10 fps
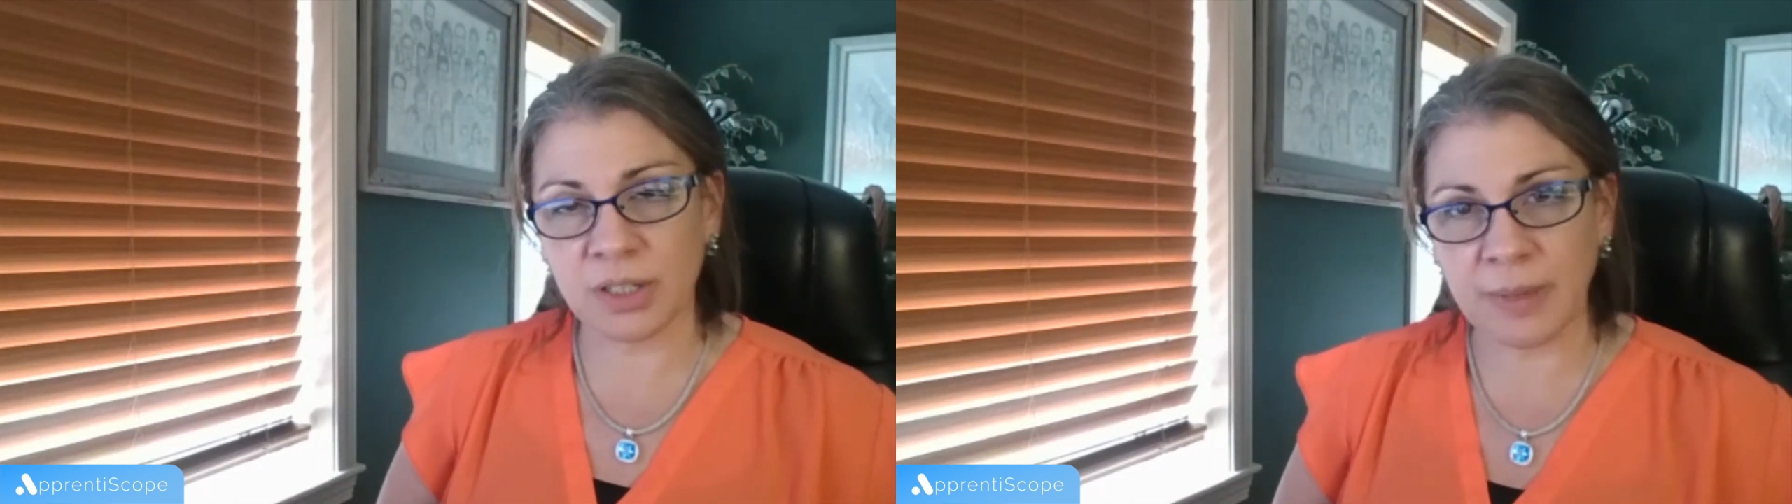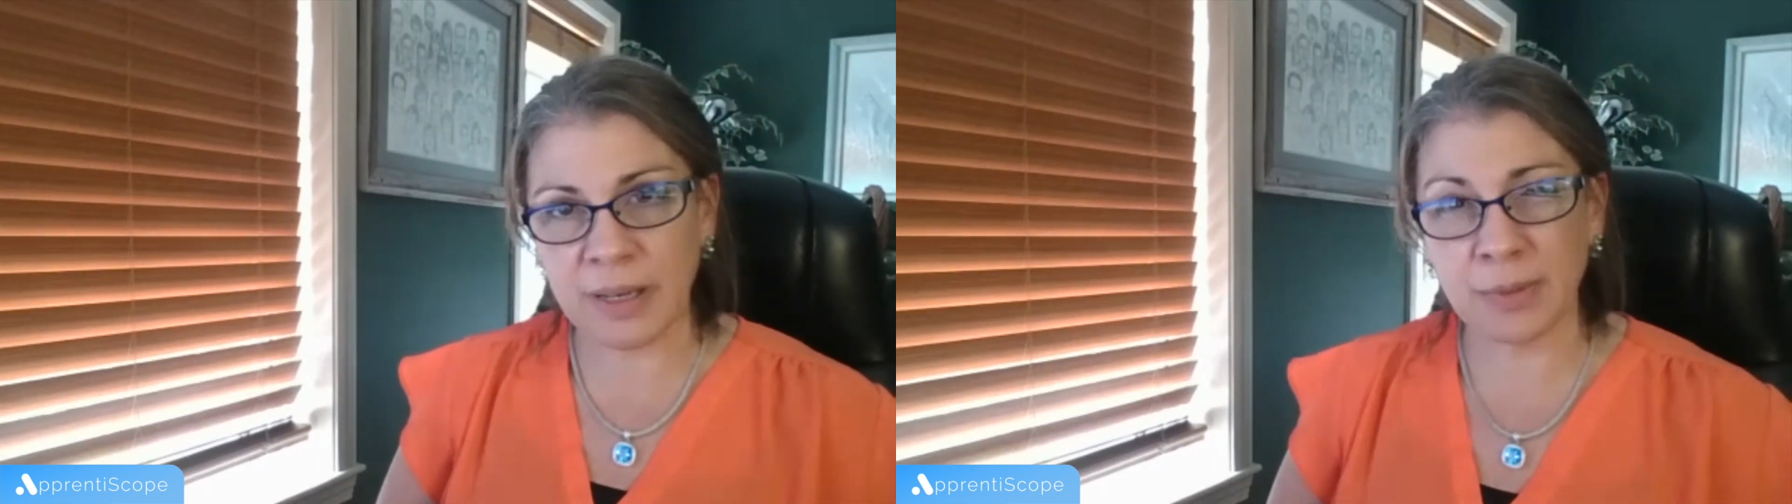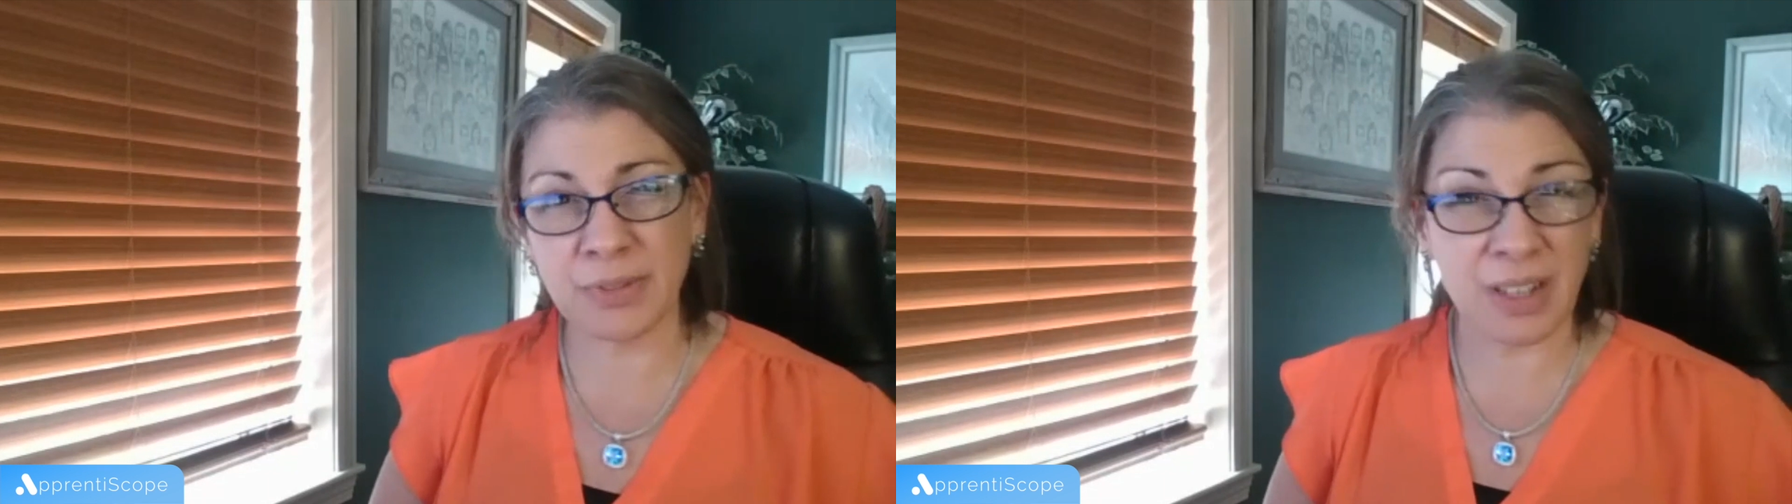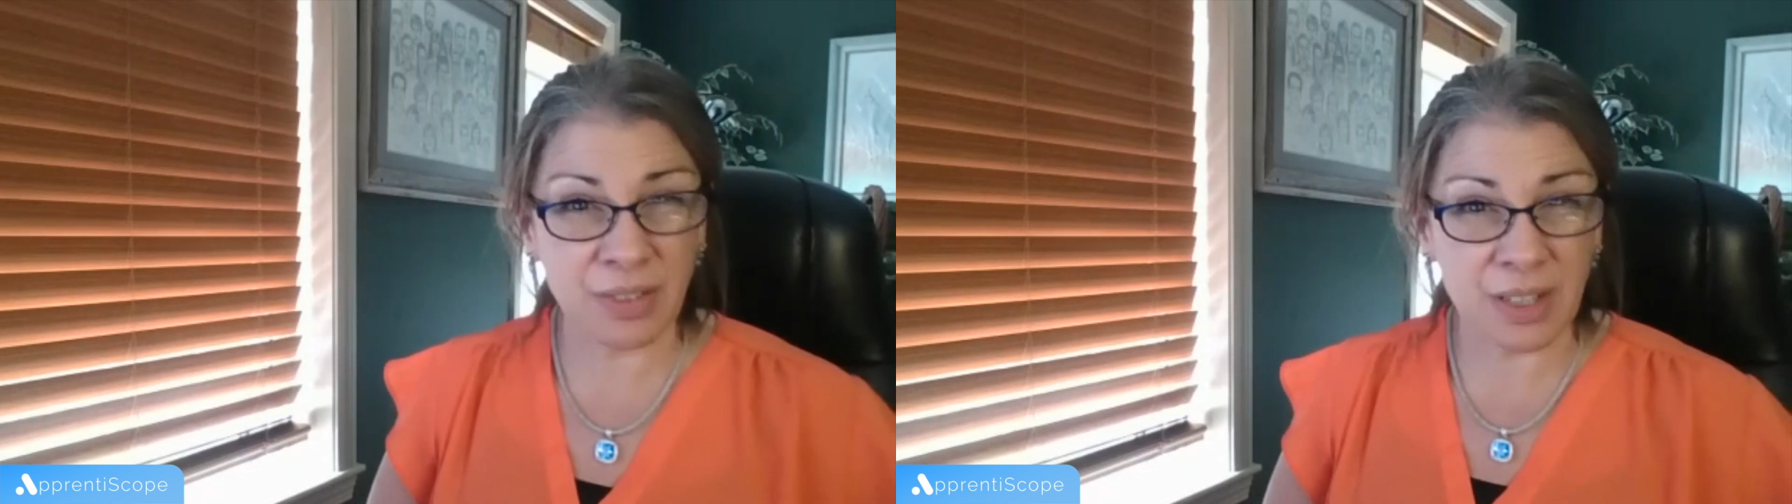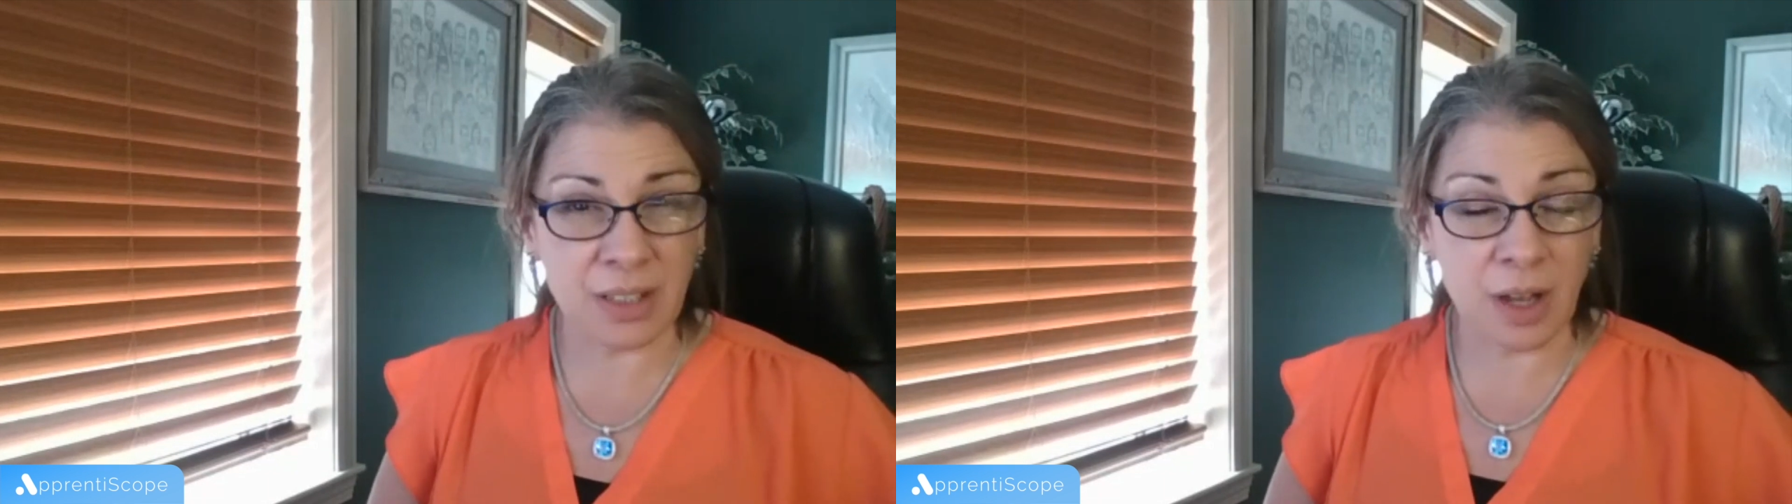is made up of
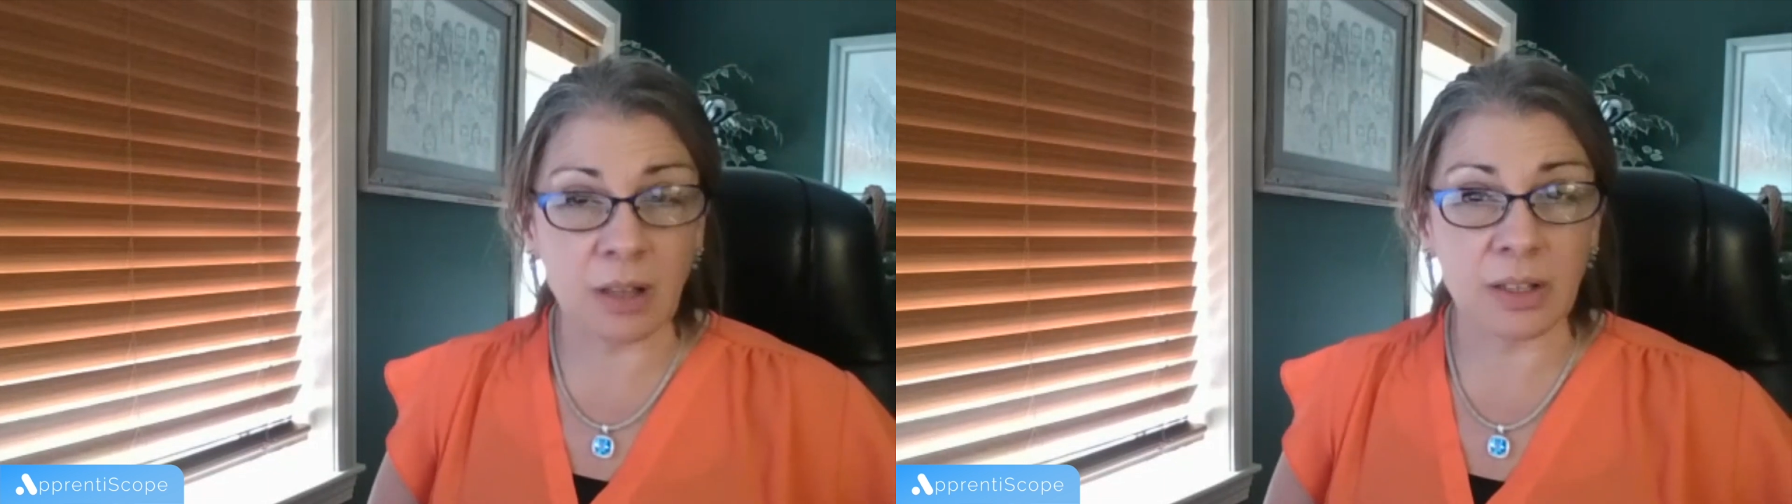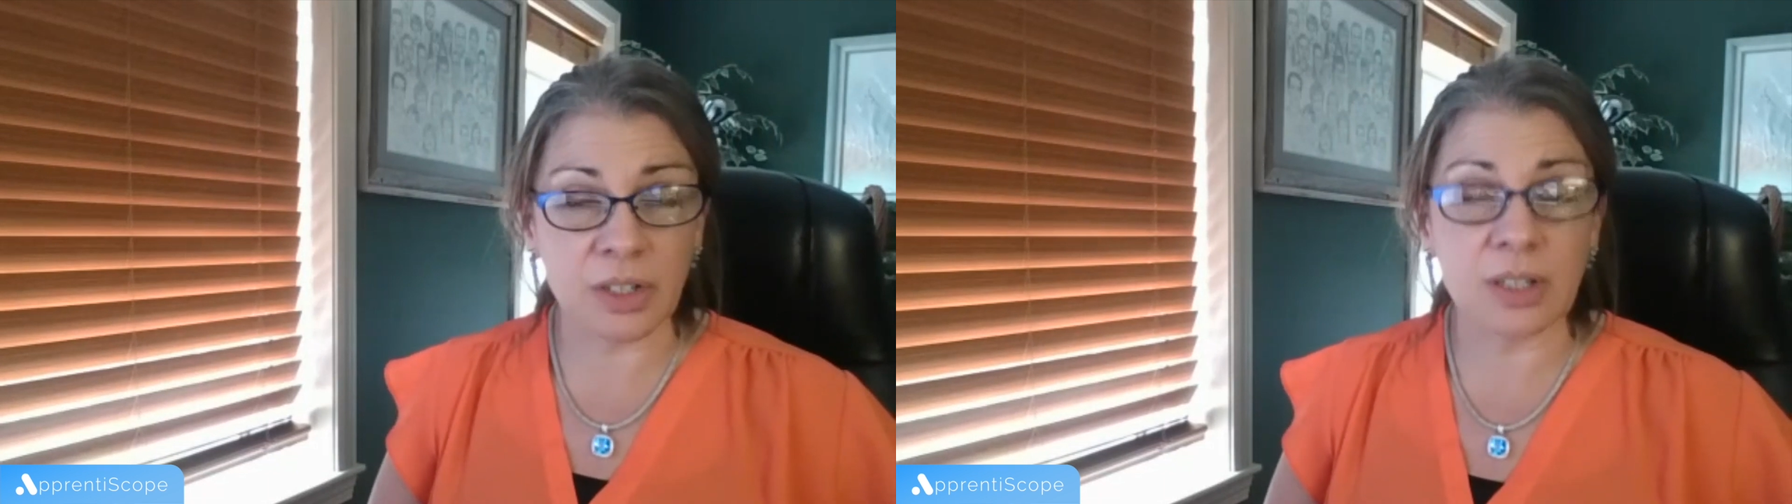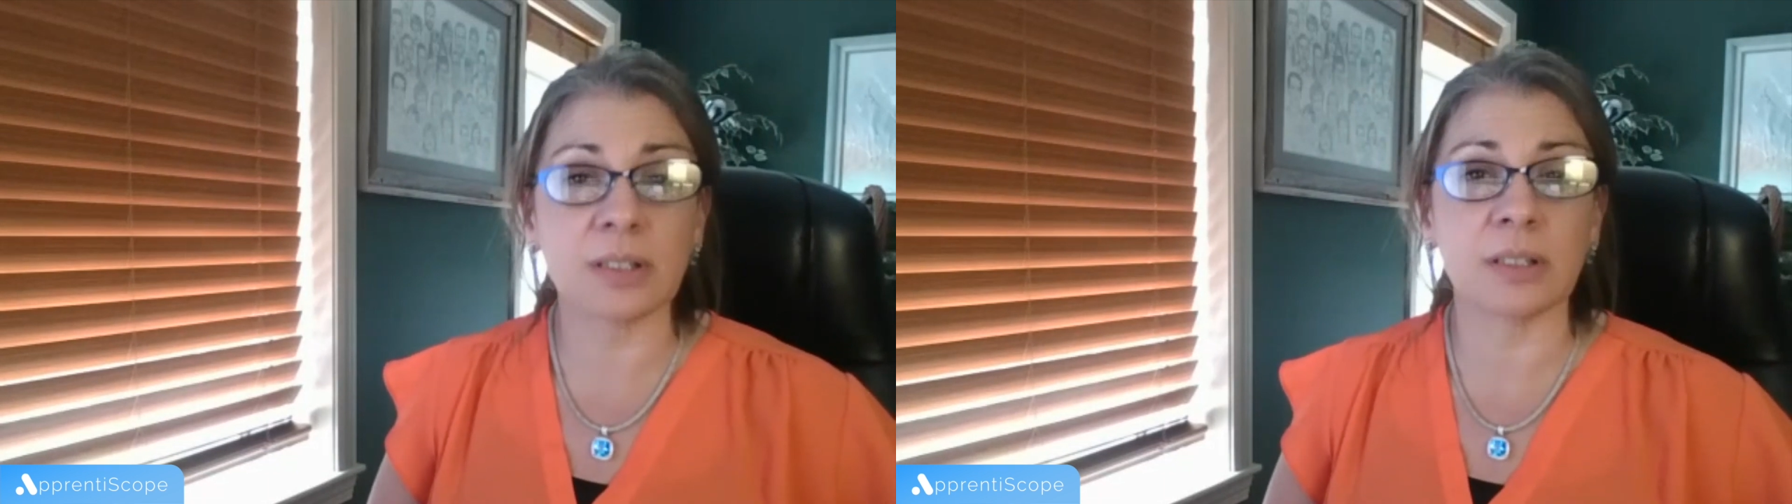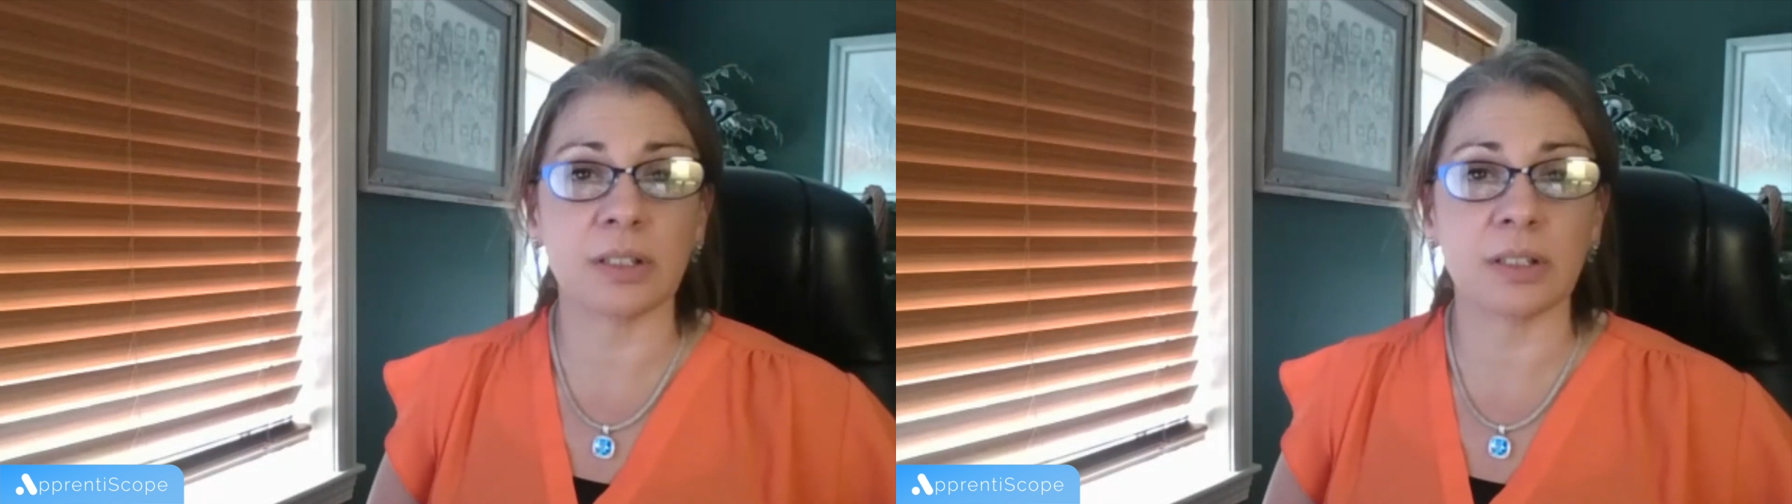7 colleges